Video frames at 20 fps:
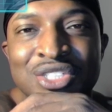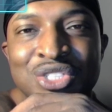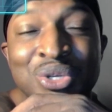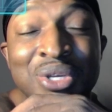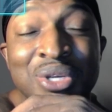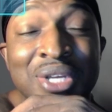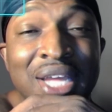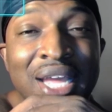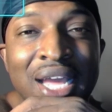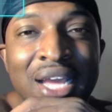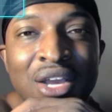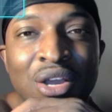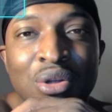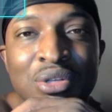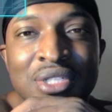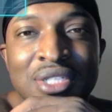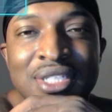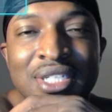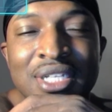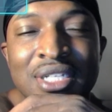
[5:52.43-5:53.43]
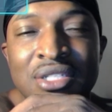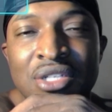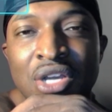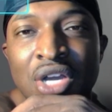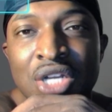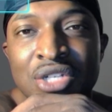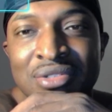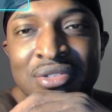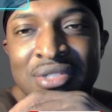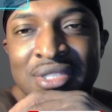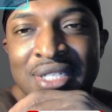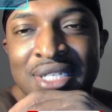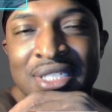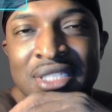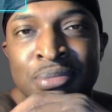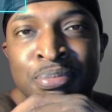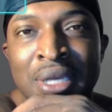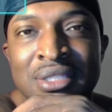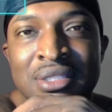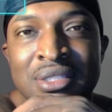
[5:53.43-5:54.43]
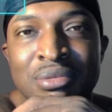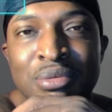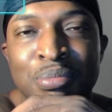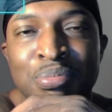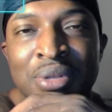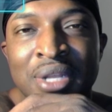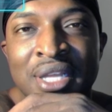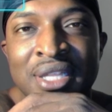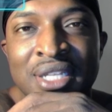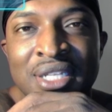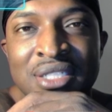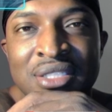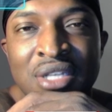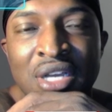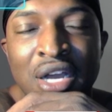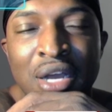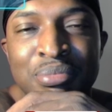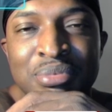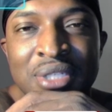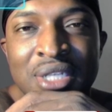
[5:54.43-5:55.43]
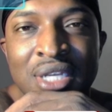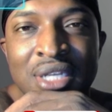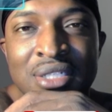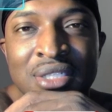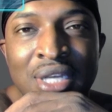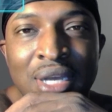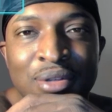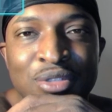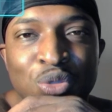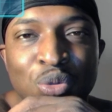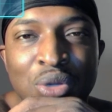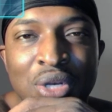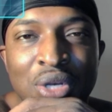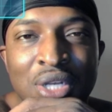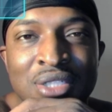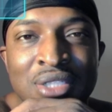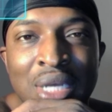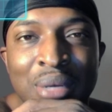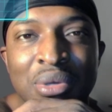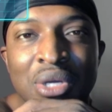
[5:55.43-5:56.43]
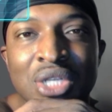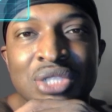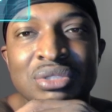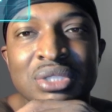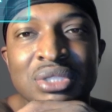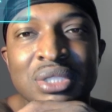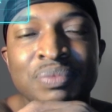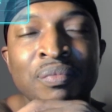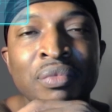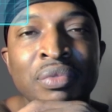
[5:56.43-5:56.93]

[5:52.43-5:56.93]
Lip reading: You can't go to these countries and expect them to play these top 10, top 20, top 100